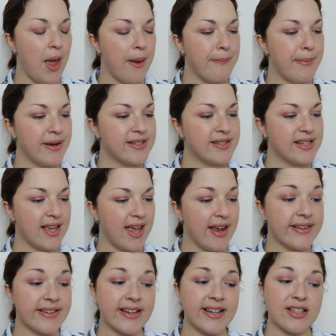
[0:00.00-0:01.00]
Better
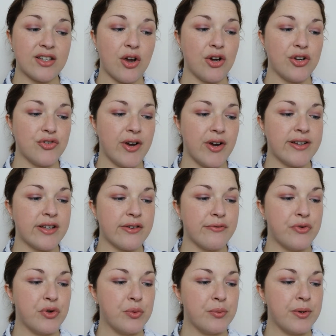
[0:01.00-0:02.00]
yet, its hydrating
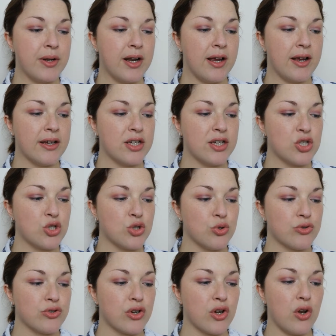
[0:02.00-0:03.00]
formula
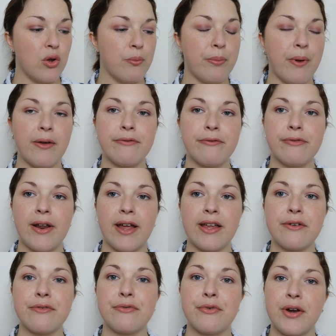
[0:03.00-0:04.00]
ensures a clump and
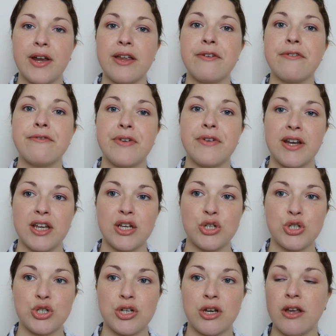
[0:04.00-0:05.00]
flake free
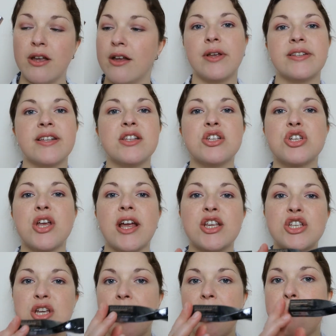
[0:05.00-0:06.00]
finish. It's in the
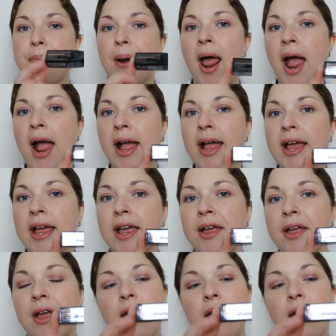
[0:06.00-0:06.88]
shade Jet Black,